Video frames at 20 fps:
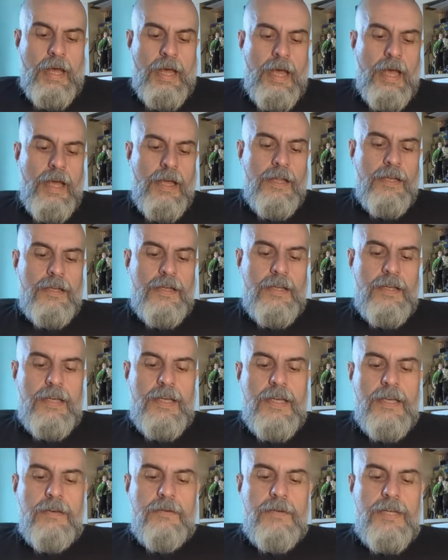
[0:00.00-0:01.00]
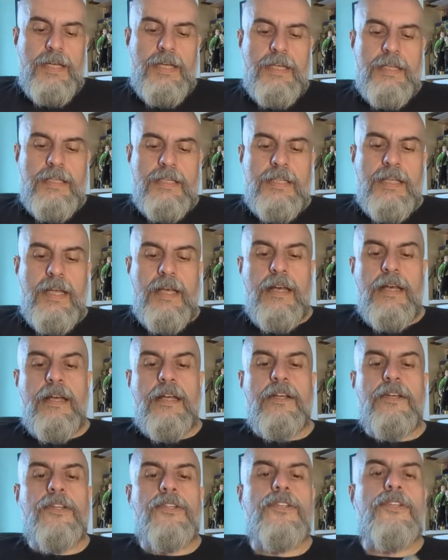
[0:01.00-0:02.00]
And here is
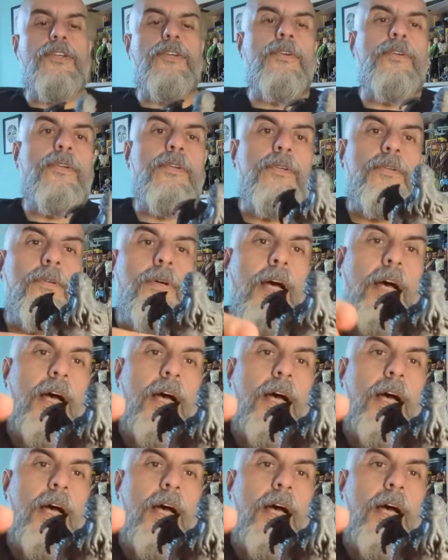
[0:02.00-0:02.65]
Cthulhu.